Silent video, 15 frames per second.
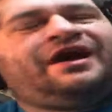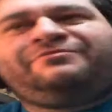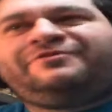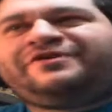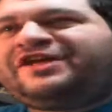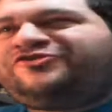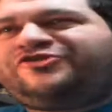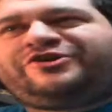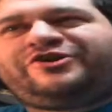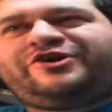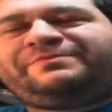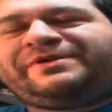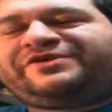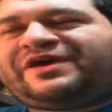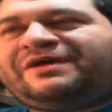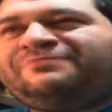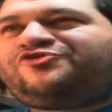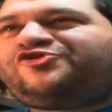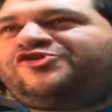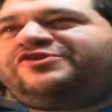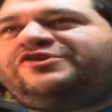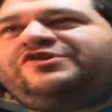I'm glad you're good, because I'm
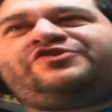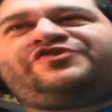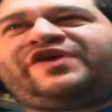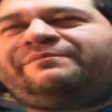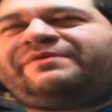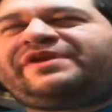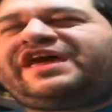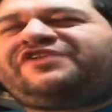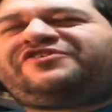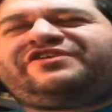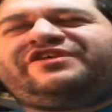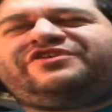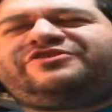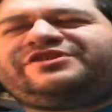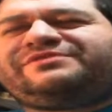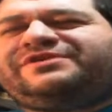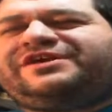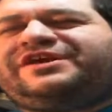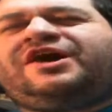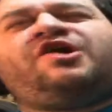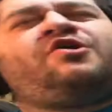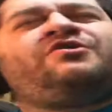sure there is somebody out there listening to me
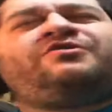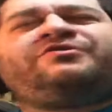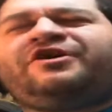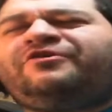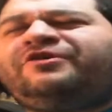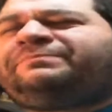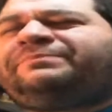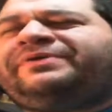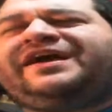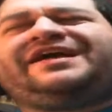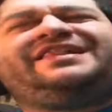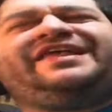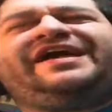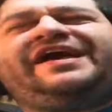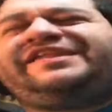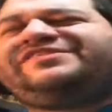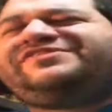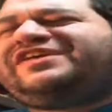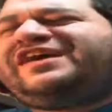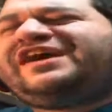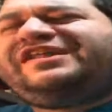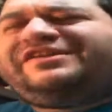going, pickle hand and
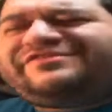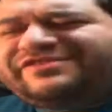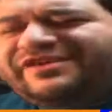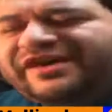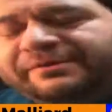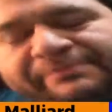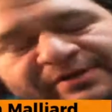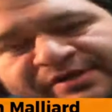stand it, son.